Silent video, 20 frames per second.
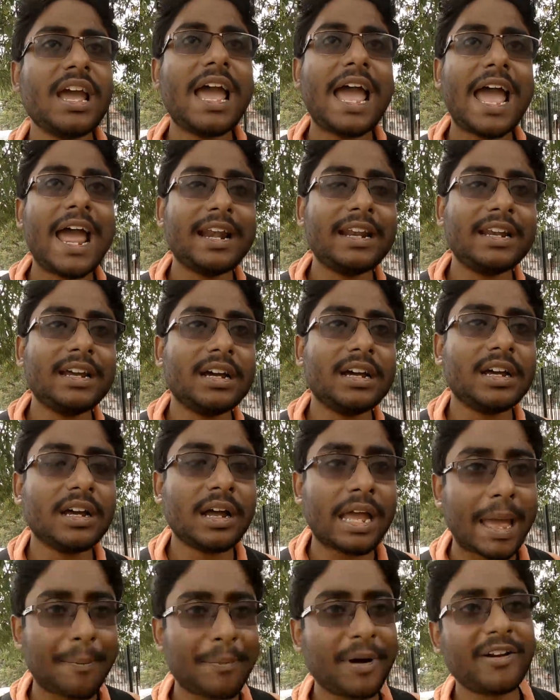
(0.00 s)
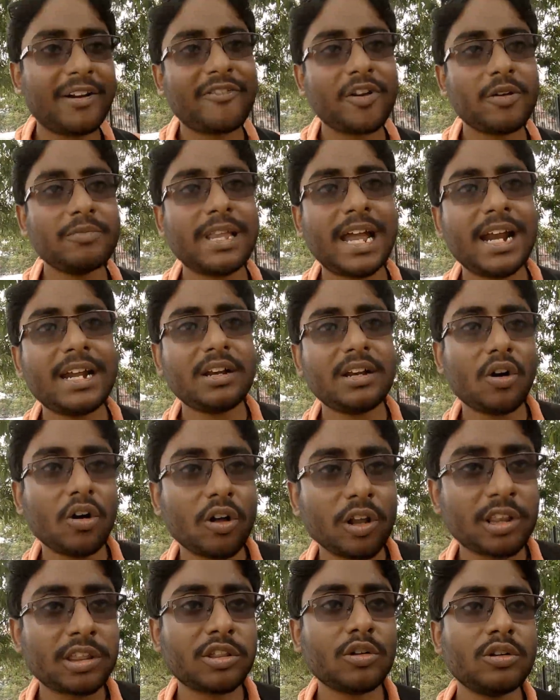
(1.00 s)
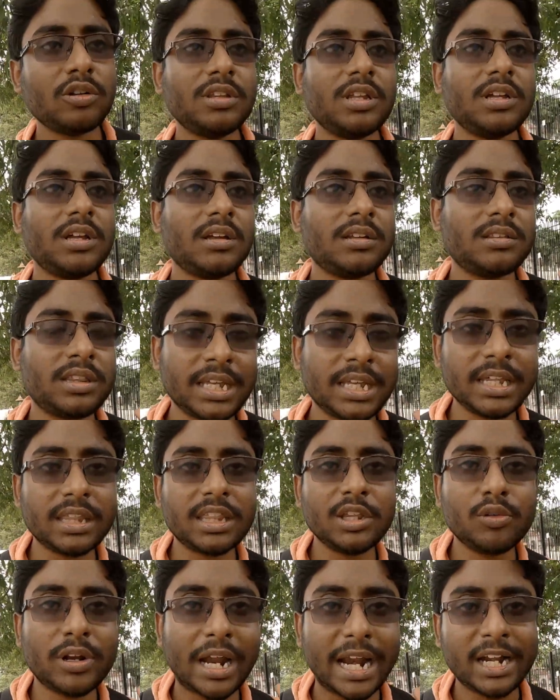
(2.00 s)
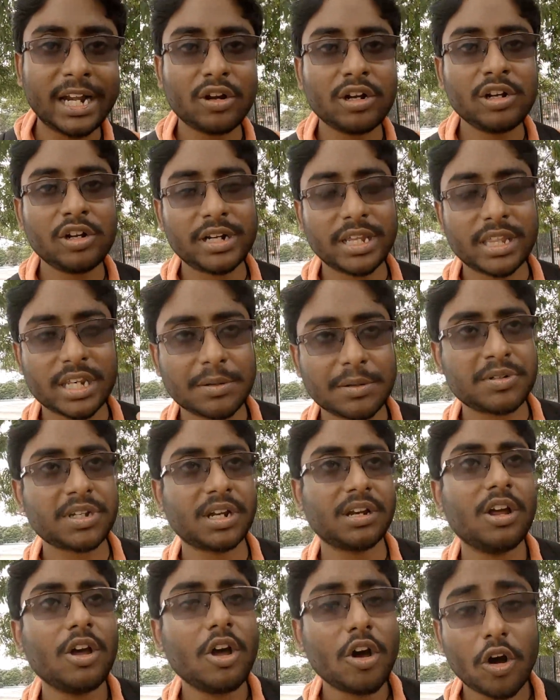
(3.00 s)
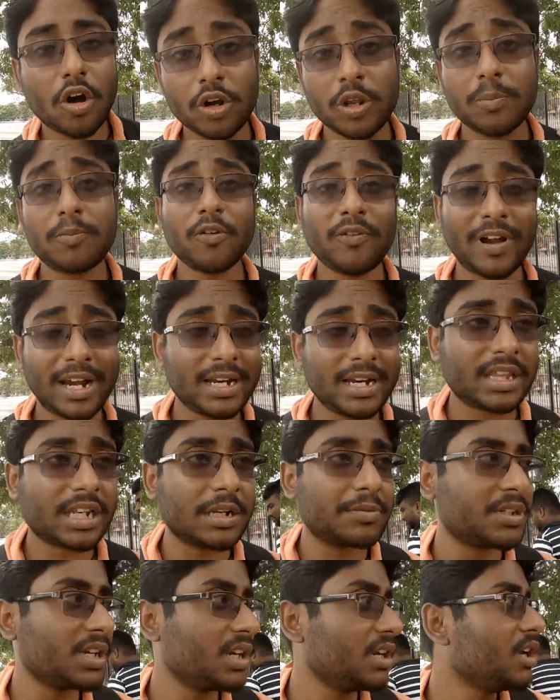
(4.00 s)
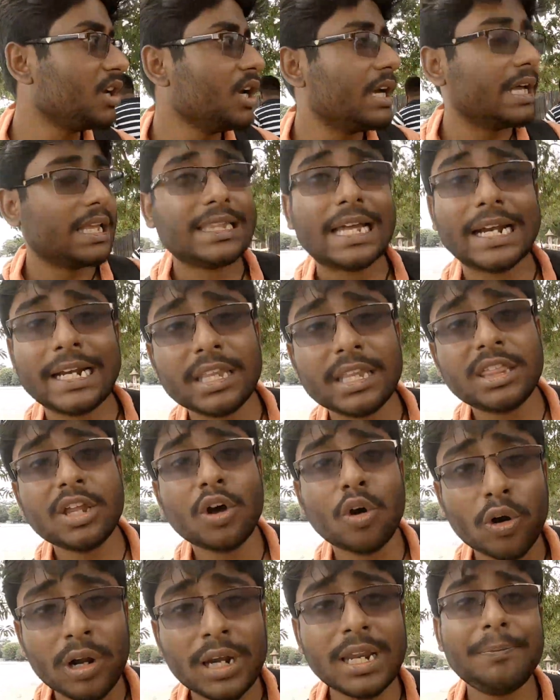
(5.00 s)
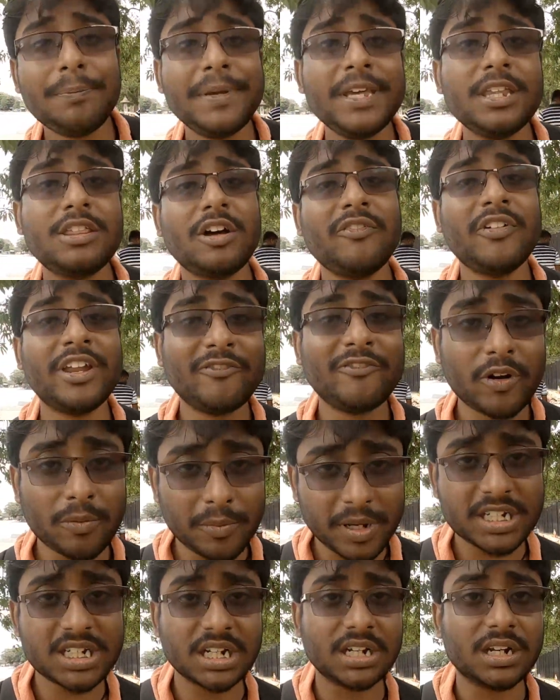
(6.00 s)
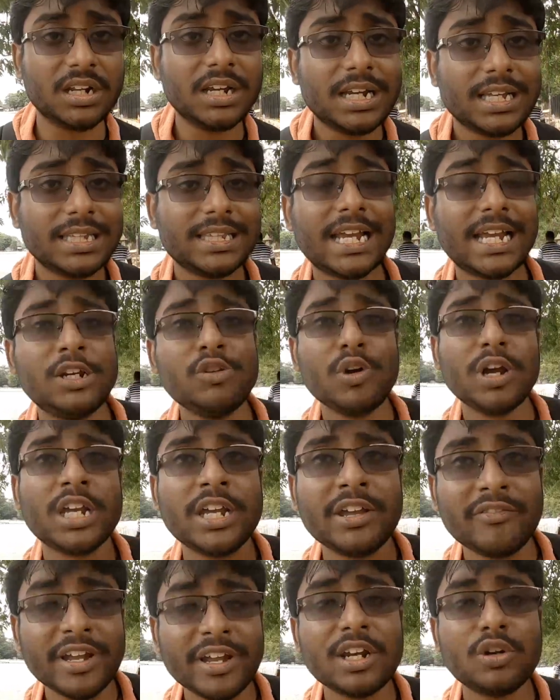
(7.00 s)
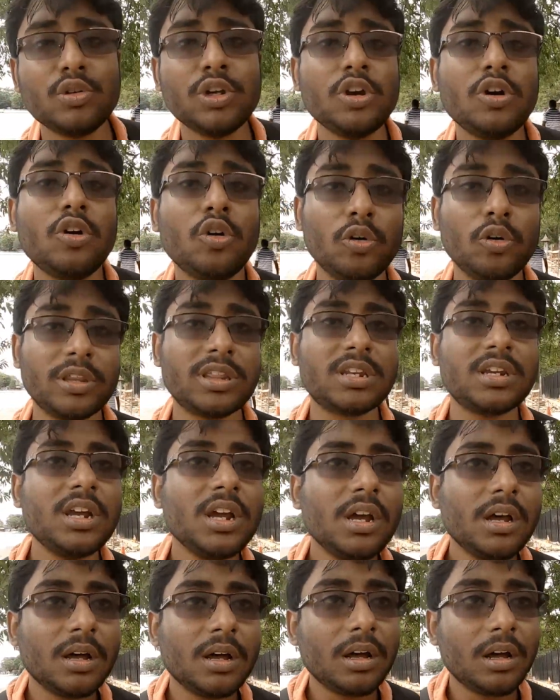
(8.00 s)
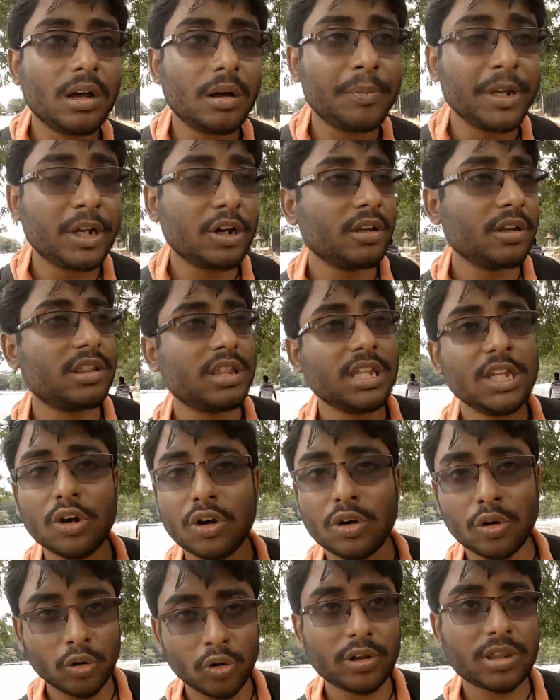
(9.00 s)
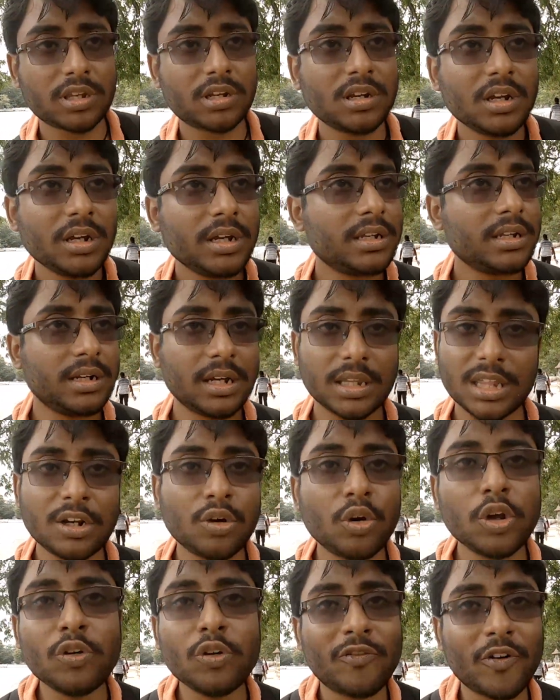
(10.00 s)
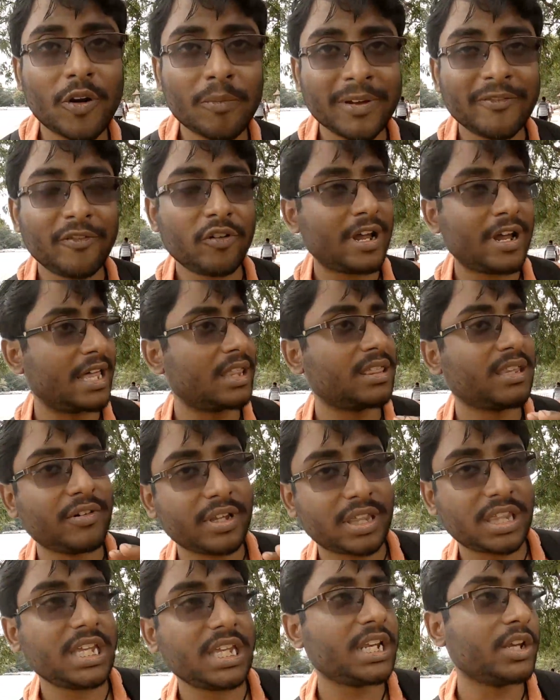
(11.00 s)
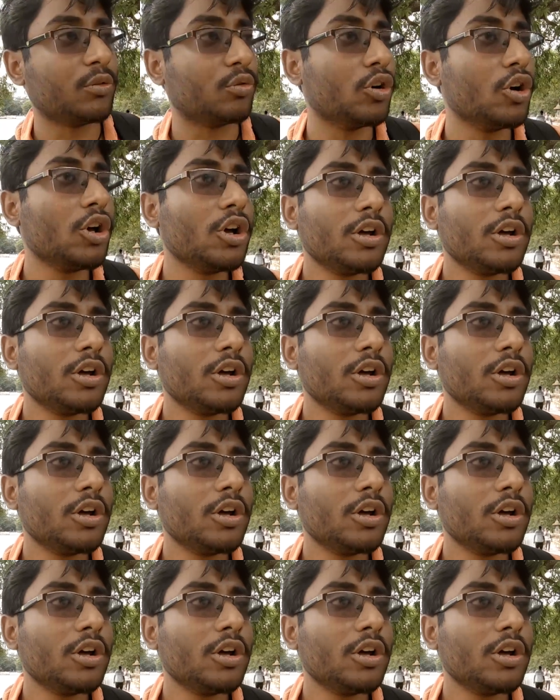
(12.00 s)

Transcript: And apart from that, also the things you write on your description, on your profile description, that is the only piece of information that you are giving to your host, because your host doesn't know you from before, has never seen you.